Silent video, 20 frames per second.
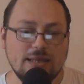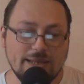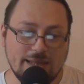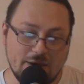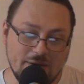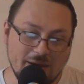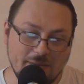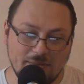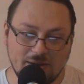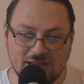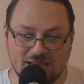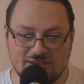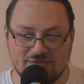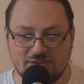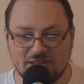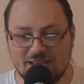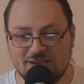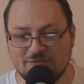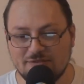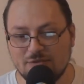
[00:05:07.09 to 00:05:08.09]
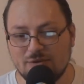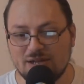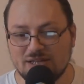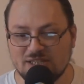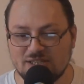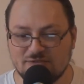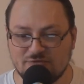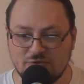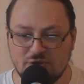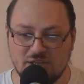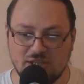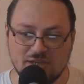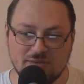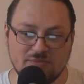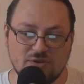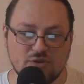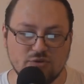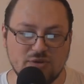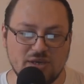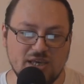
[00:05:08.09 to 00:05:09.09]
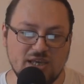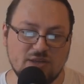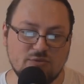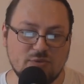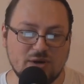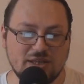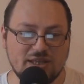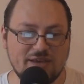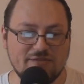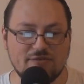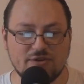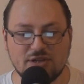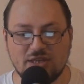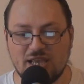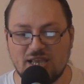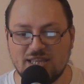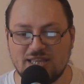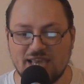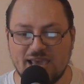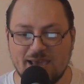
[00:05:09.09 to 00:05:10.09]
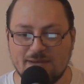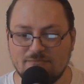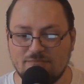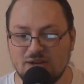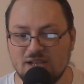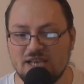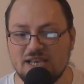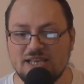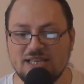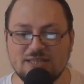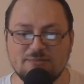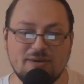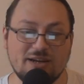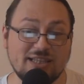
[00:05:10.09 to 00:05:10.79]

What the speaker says: Now, I believe in everyone's freedom to eat whatever they damn please,